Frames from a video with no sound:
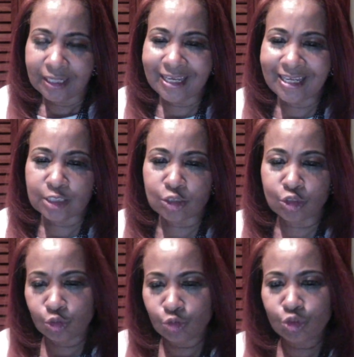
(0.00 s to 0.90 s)
is
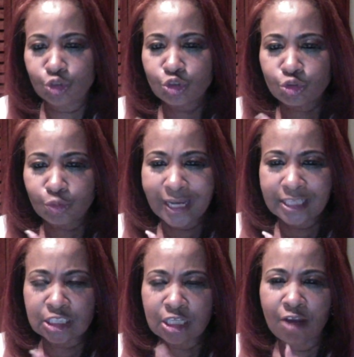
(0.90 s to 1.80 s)
to
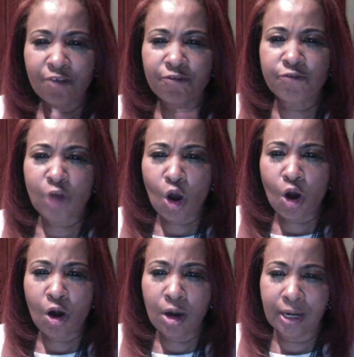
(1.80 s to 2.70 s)
stretch
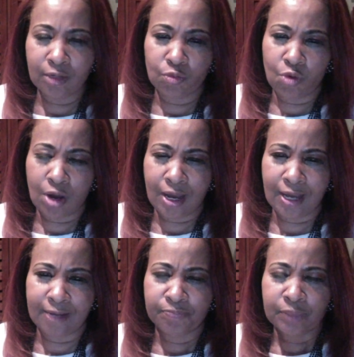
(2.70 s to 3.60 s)
far and wide.